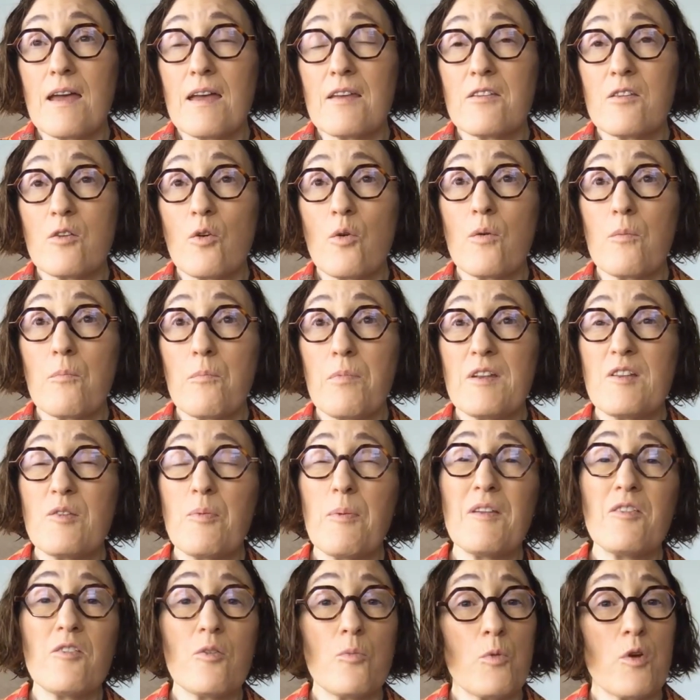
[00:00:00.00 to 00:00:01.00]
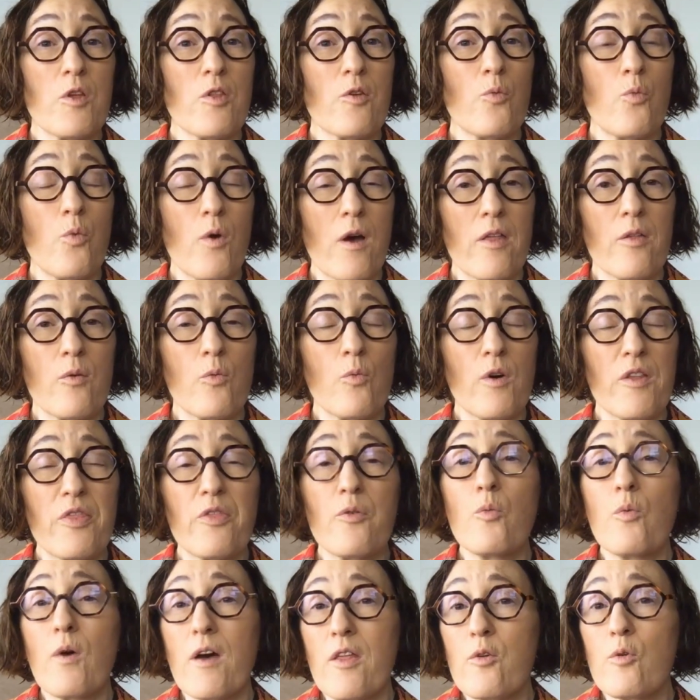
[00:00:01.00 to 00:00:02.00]
So it depends on where what the
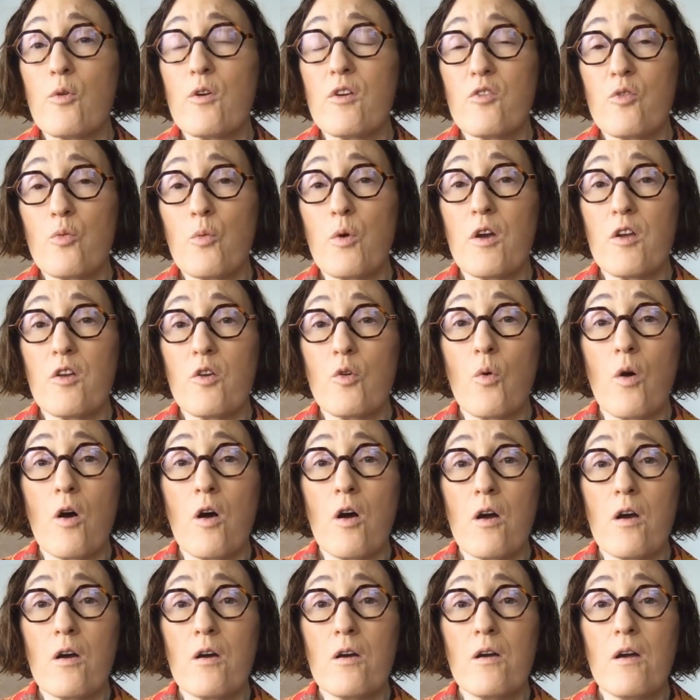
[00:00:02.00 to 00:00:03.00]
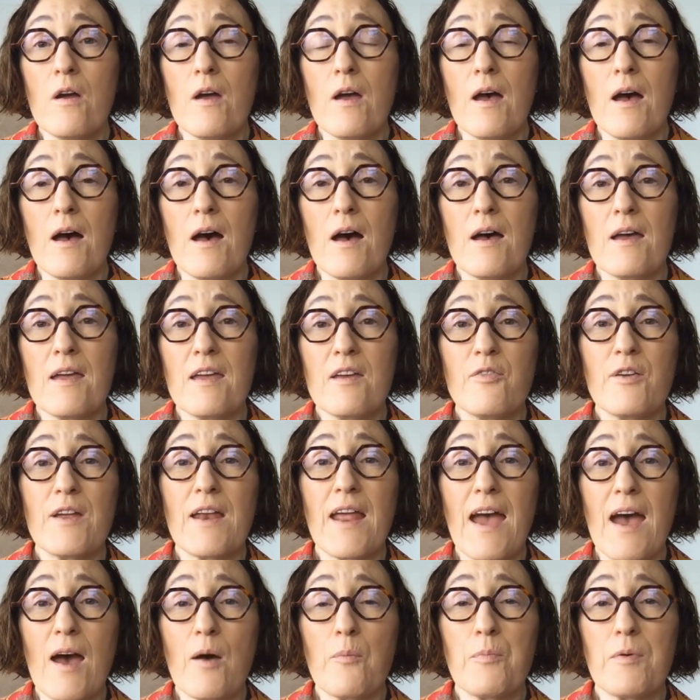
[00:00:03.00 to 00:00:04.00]
weather is, where you are. If it
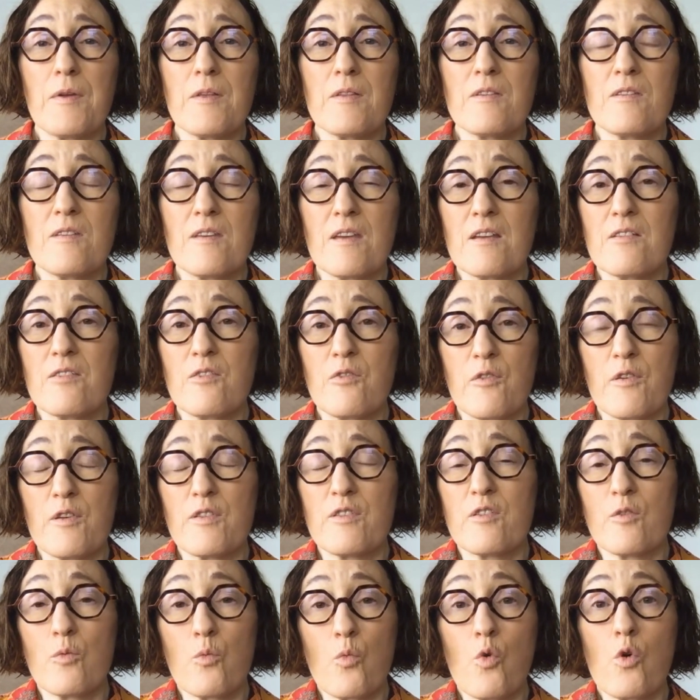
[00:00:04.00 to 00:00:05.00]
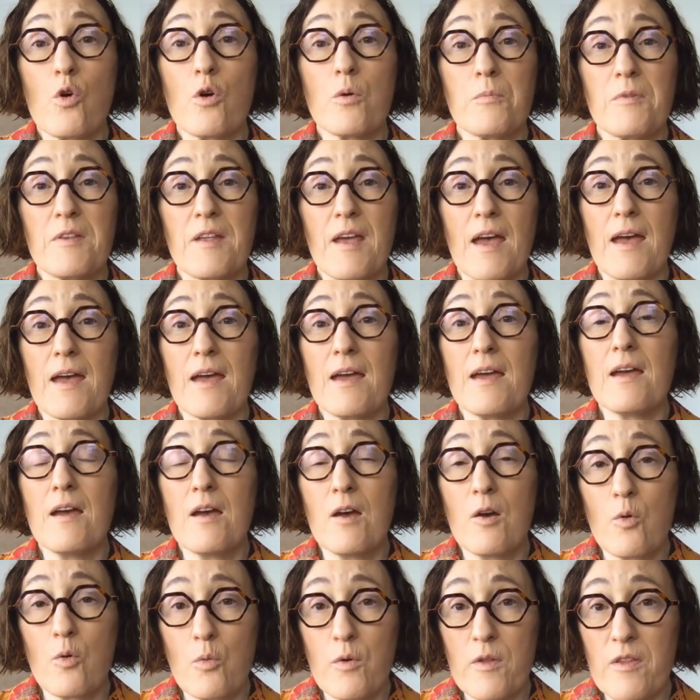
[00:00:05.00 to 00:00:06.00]
happens, it's a warm day.
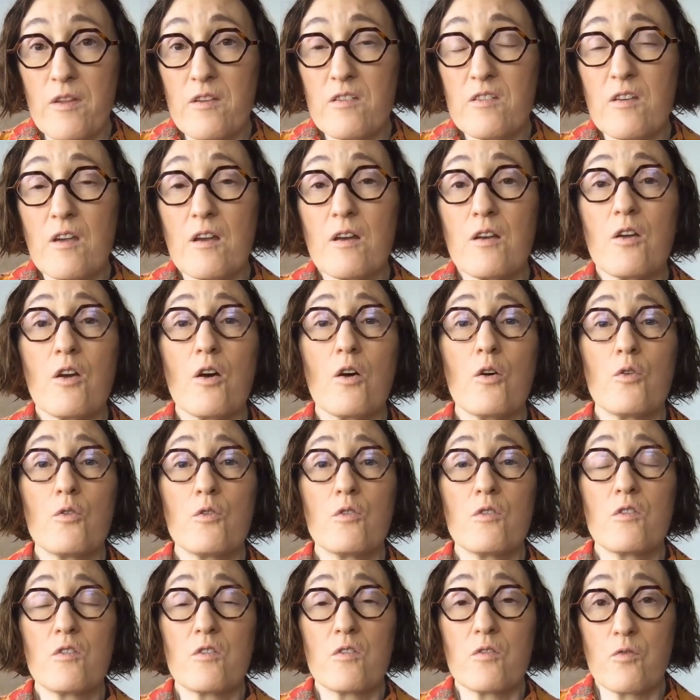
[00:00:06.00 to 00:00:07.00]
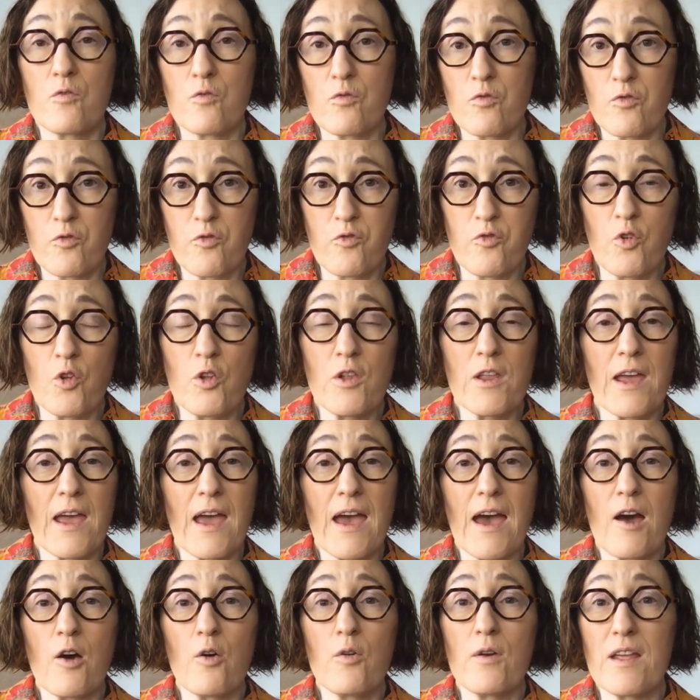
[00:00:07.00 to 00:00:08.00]
When the sun goes fully
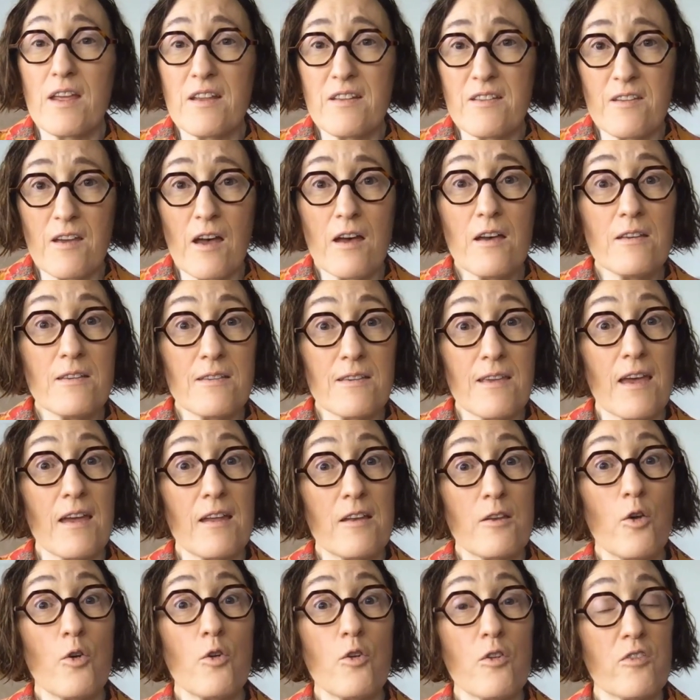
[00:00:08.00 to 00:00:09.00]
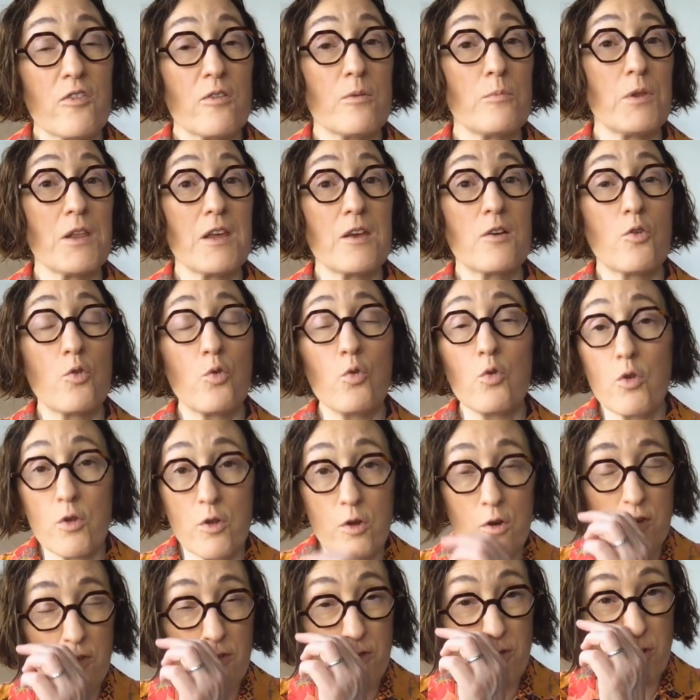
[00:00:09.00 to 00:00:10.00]
out, it does get noticeably
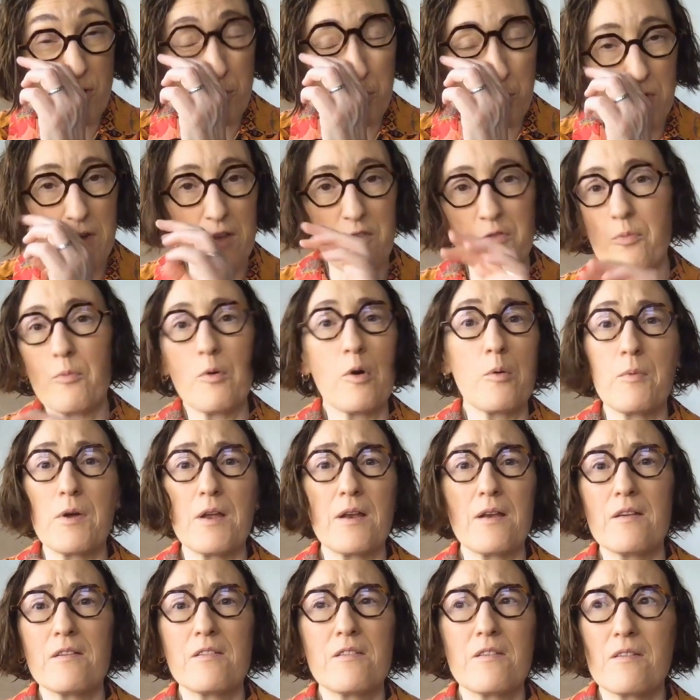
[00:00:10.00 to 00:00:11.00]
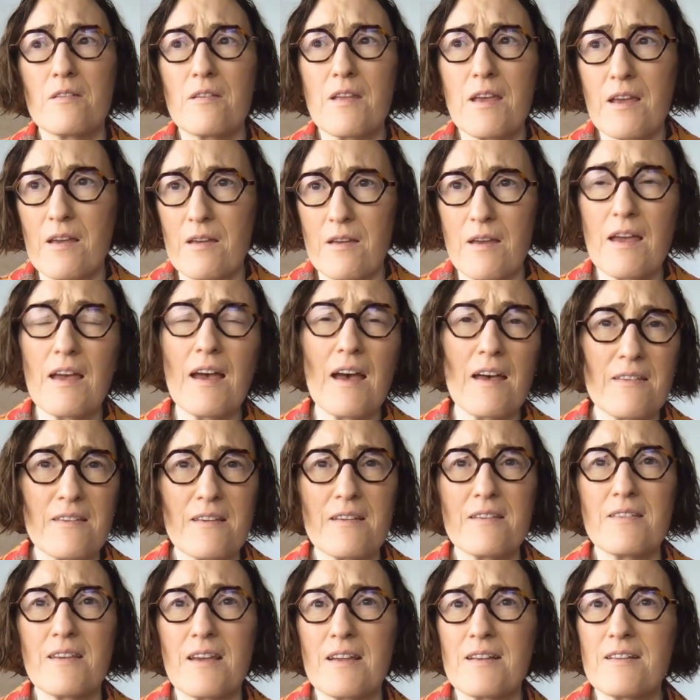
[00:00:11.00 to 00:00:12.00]
cooler for a brief moment. It's like, as I
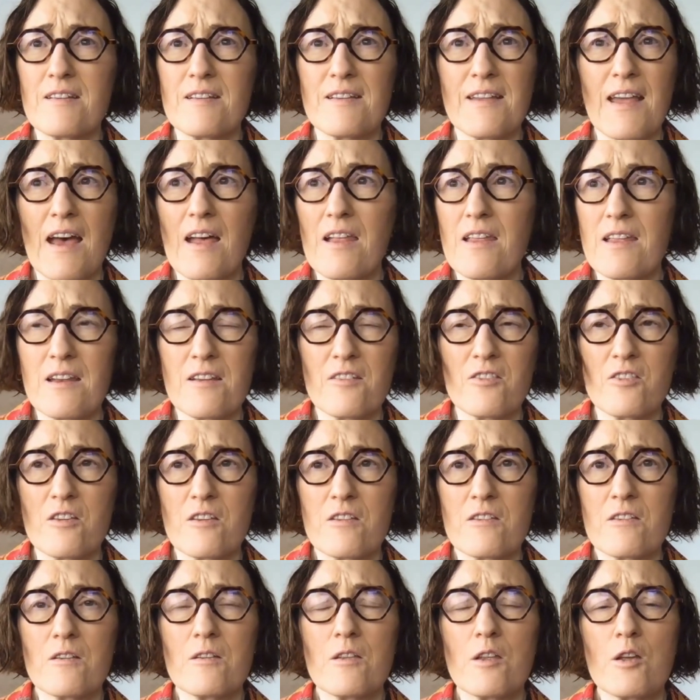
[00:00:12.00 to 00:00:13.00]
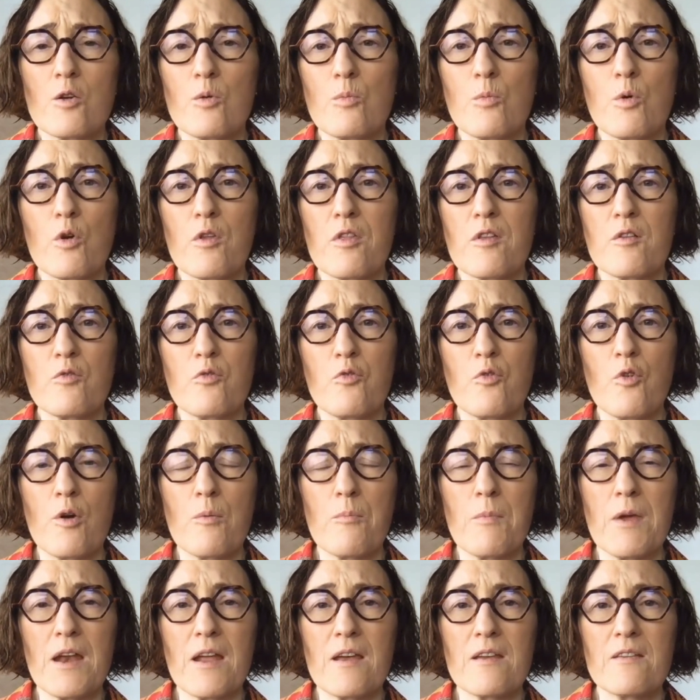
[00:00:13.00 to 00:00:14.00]
said, totality is just a little more than 4
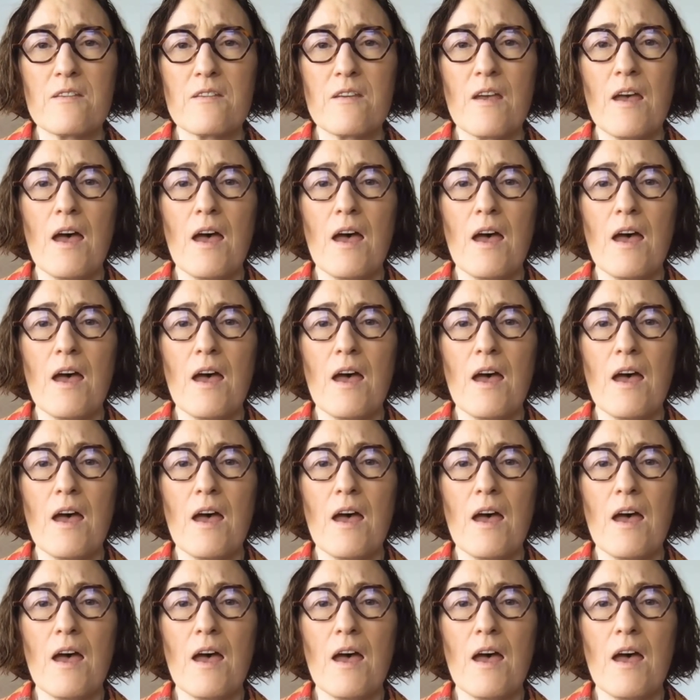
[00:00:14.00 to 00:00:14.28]
minutes.